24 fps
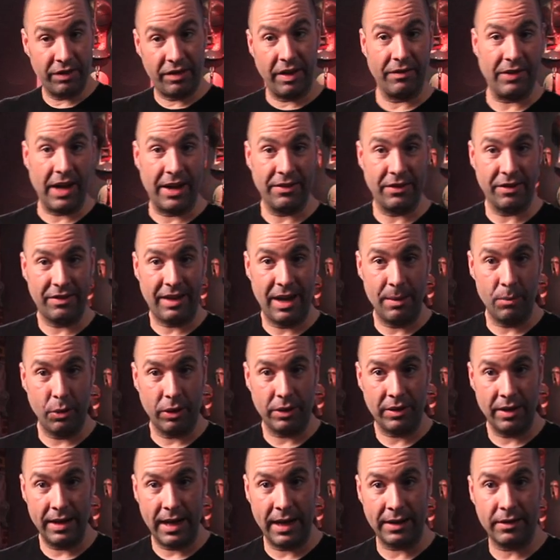I've got this keyboard
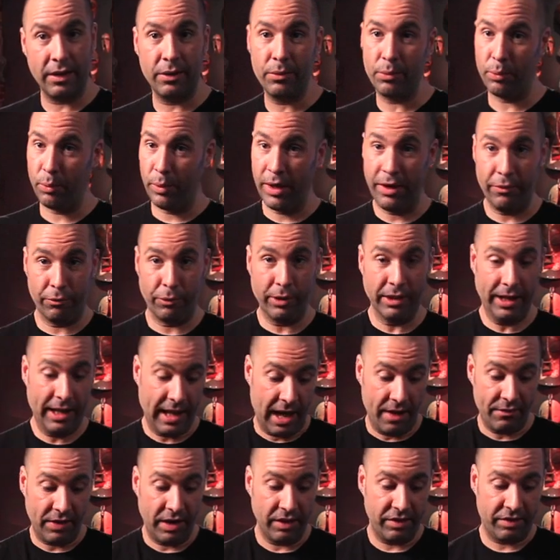connected, we really
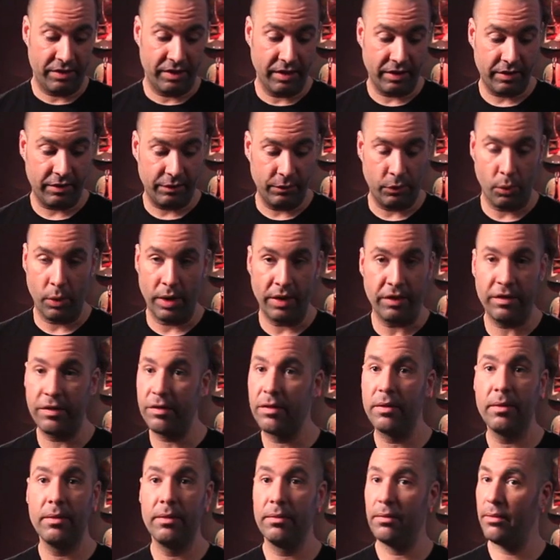have a six voice
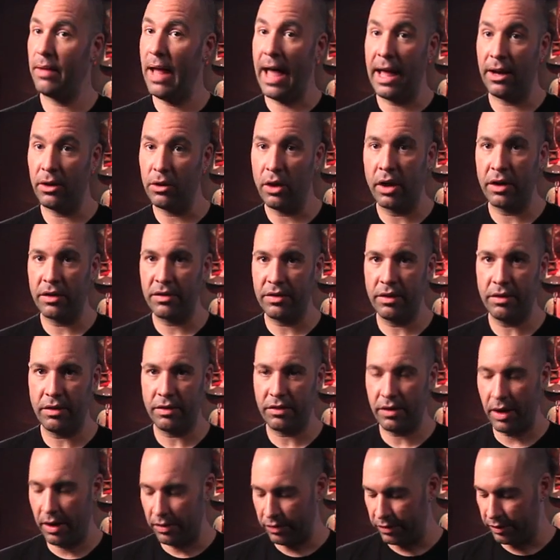analog
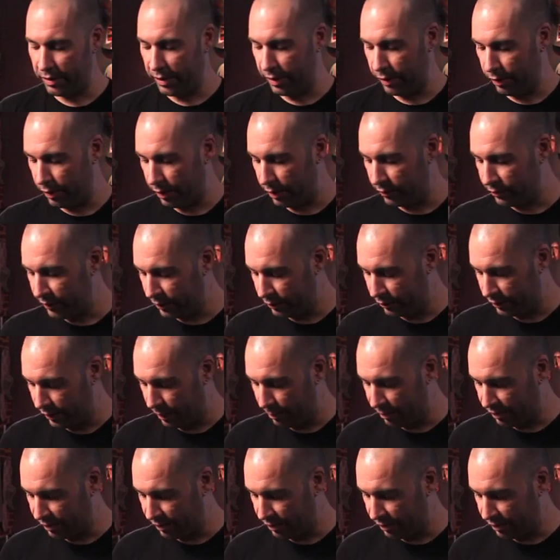synthesizer here at our fingertips.